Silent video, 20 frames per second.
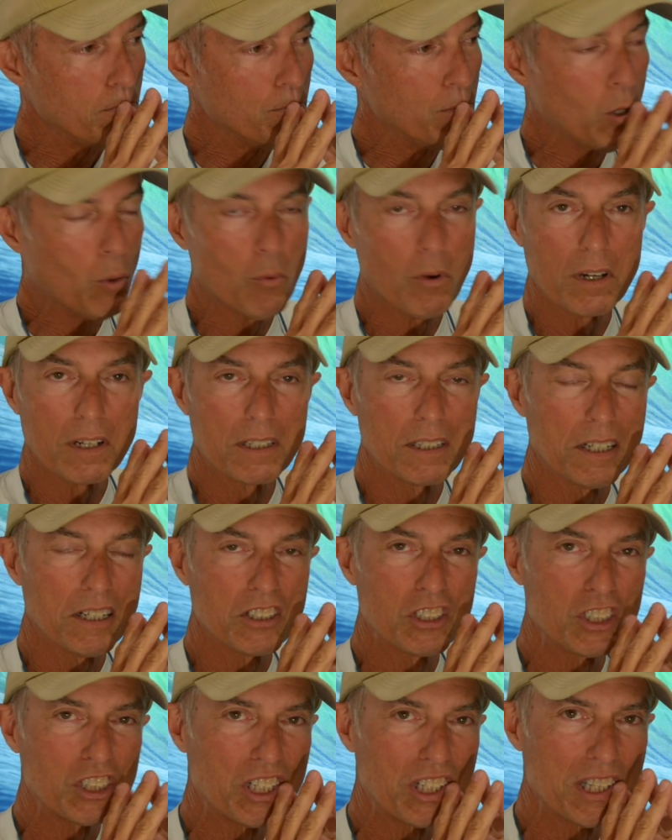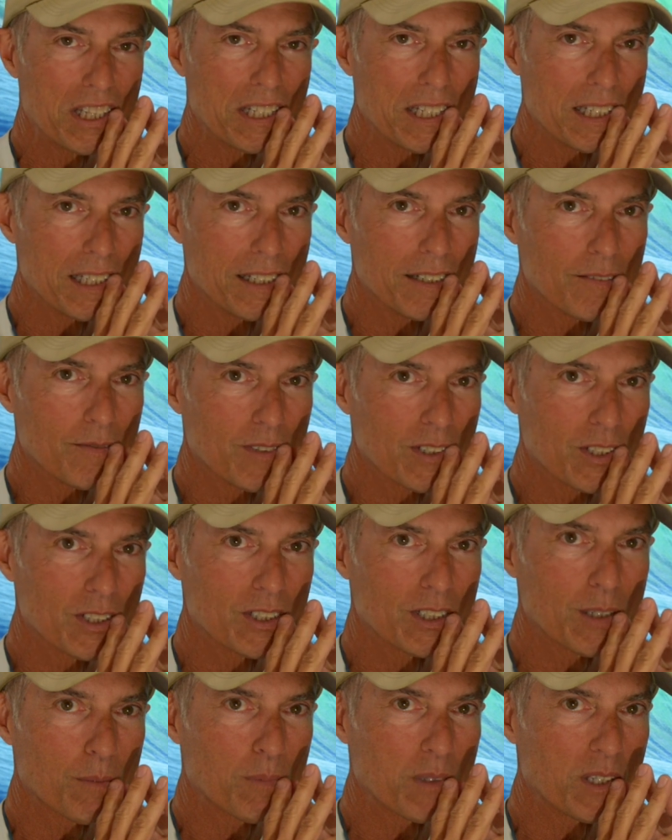don't want to touch anything. This
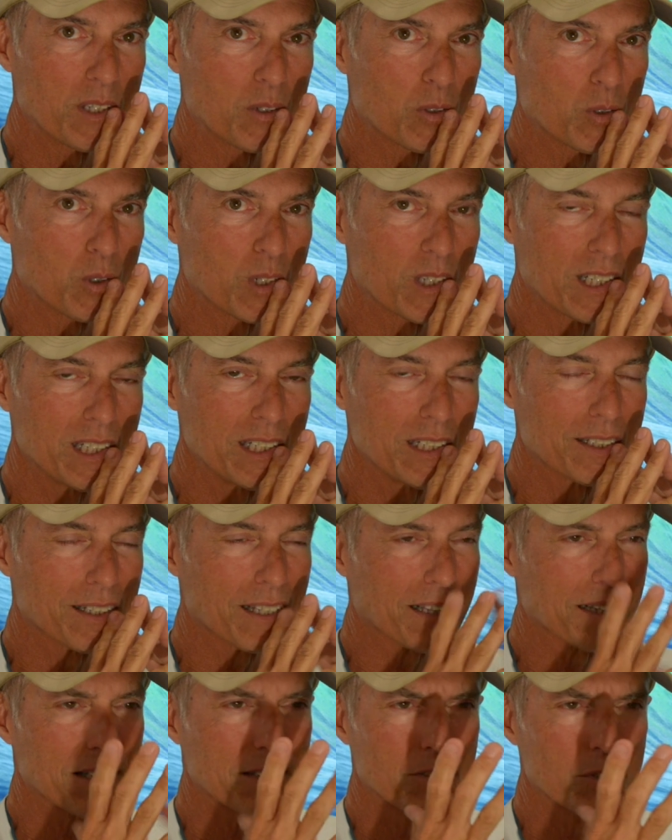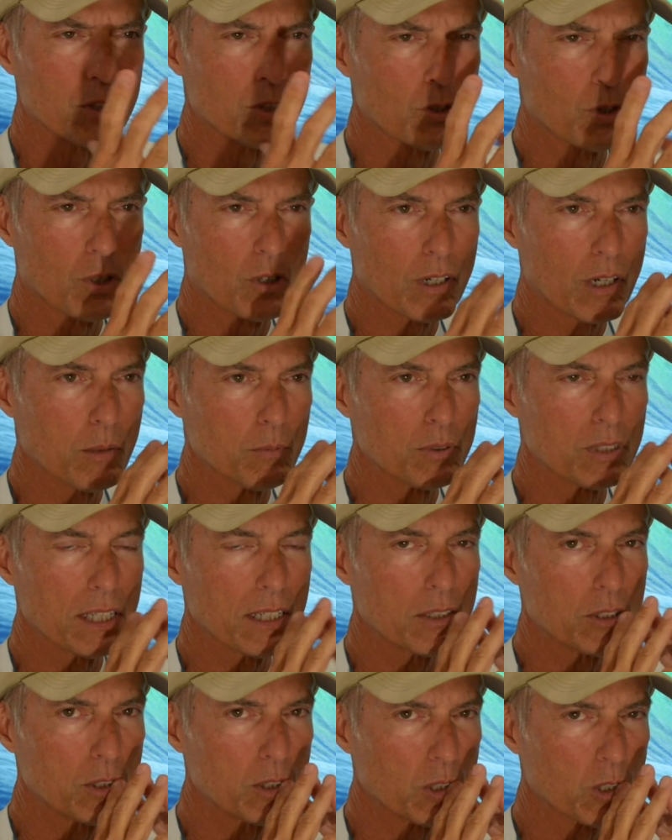is up in the Northeast, I think in New York,
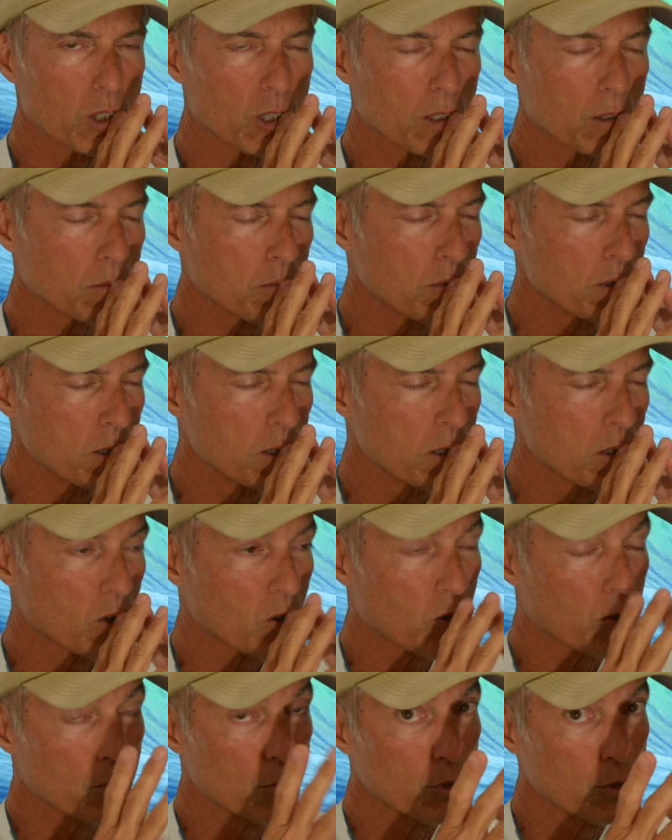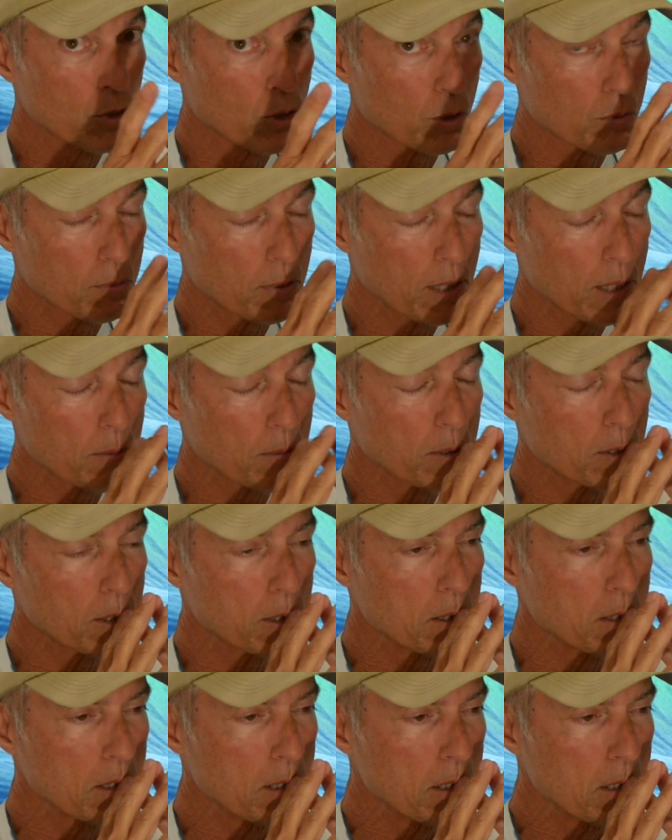upstate New York, or New York
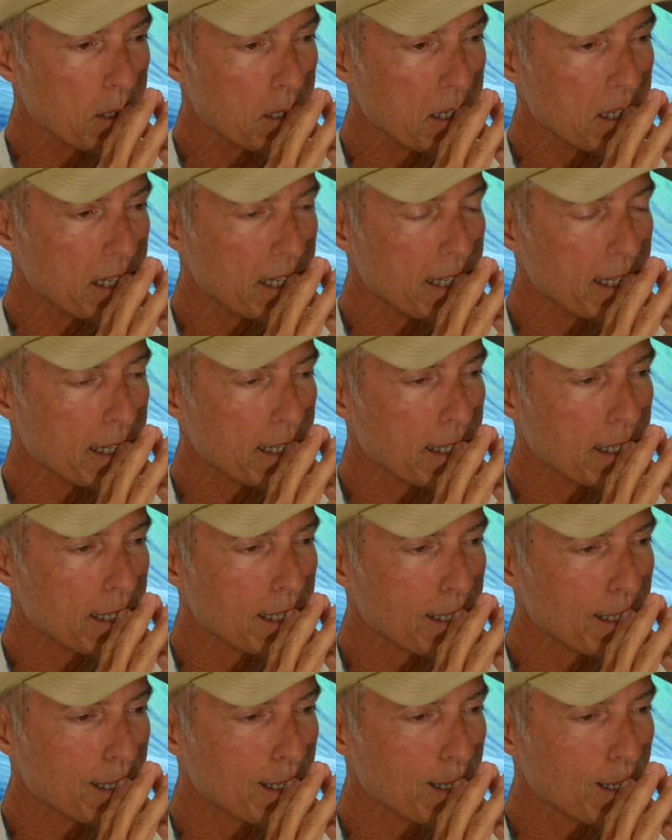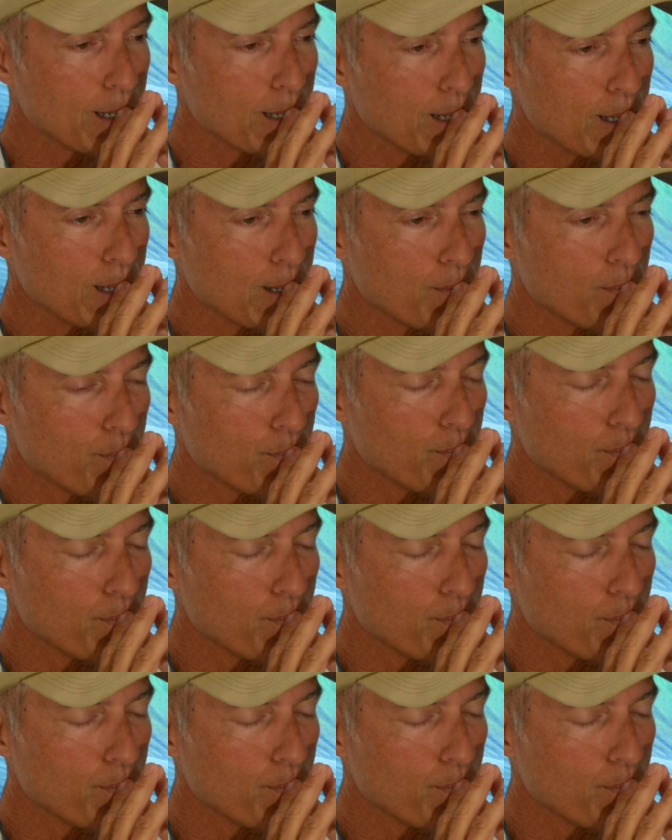proper. And uh,